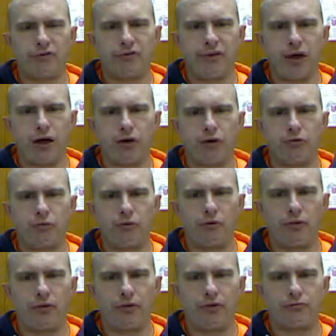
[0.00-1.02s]
sound
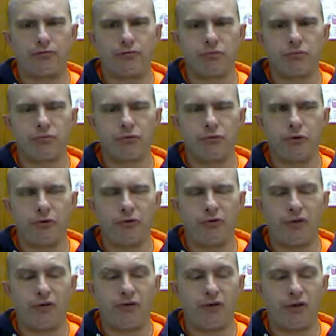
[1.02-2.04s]
when they go
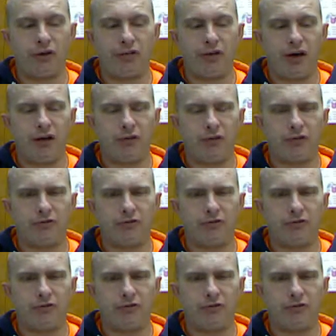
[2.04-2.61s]
together like that.